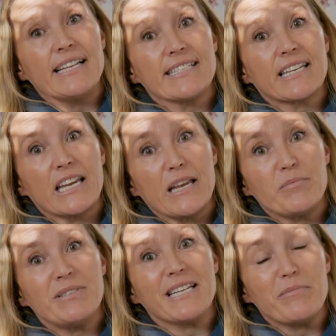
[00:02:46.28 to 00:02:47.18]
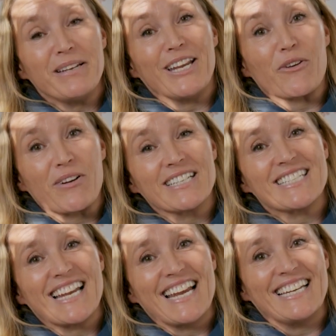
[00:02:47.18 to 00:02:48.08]
and keep deepening your
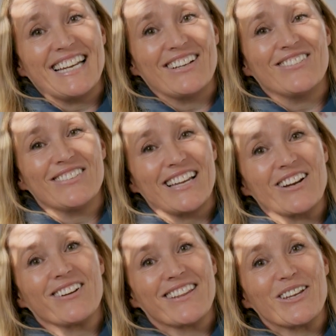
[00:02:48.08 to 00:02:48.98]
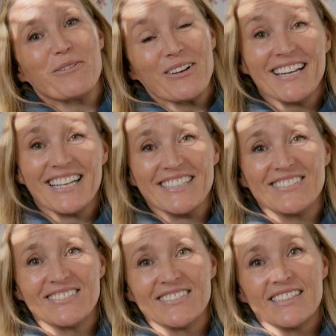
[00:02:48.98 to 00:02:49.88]
understanding of the area that you're working
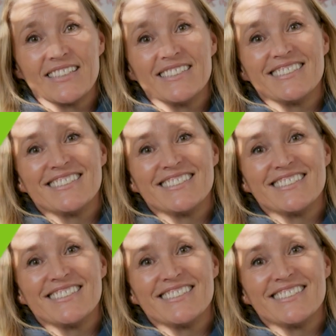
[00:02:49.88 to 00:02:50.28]
in.